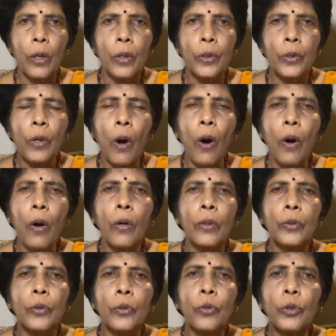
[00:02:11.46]

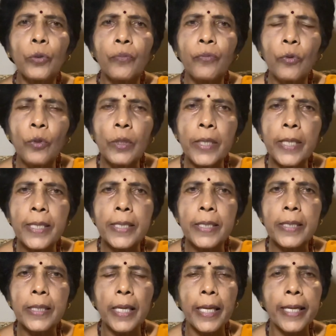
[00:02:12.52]
Nor
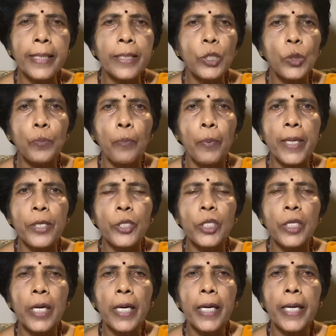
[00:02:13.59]
truthfulness in speech
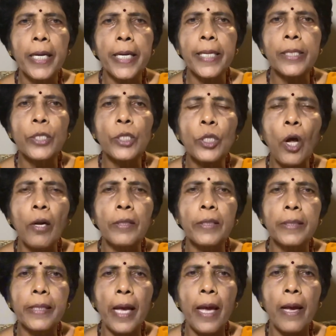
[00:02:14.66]
is
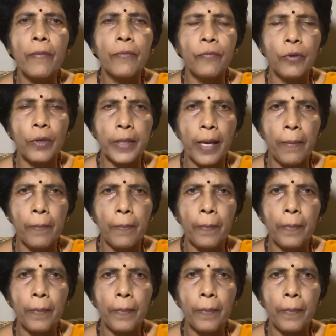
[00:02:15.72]
not there for them.